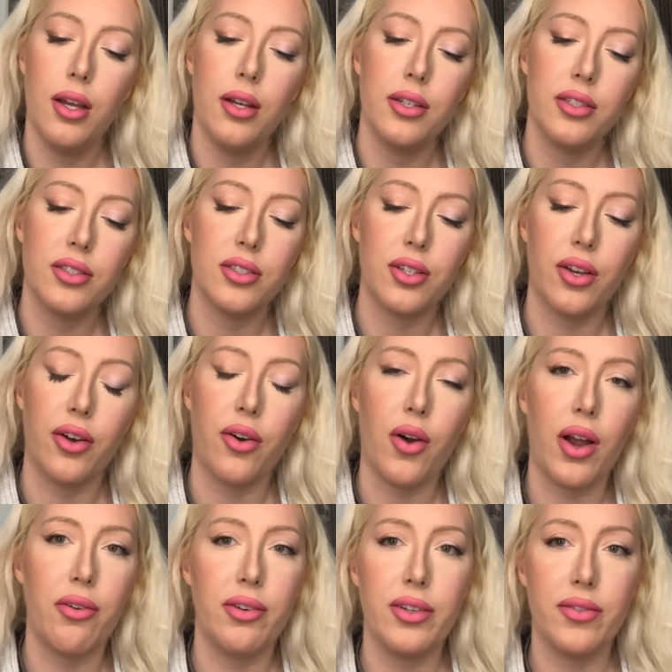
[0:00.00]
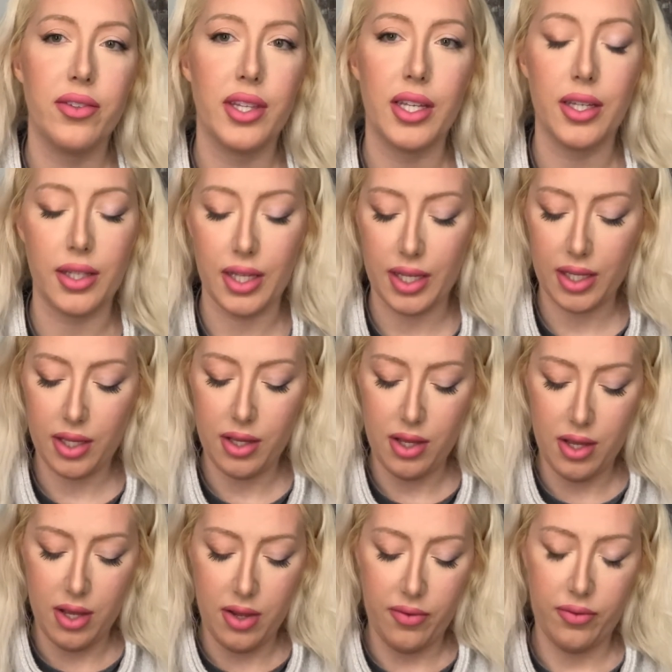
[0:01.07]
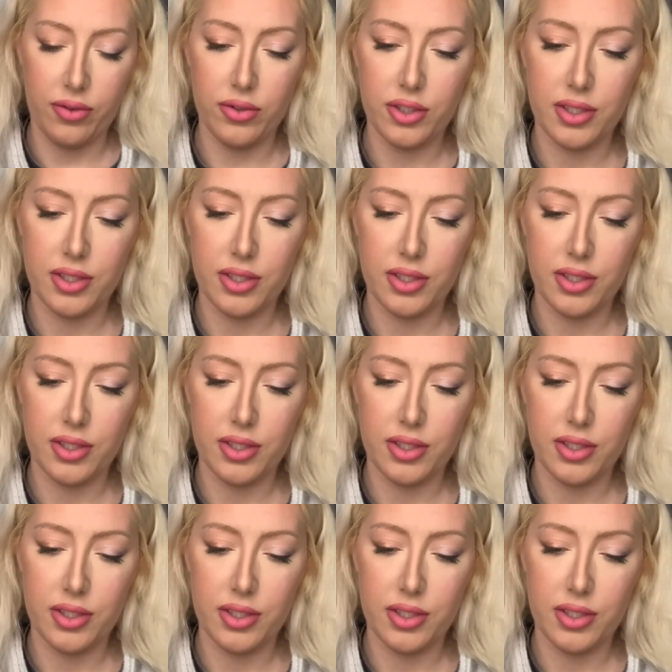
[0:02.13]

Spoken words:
So I don't even think like food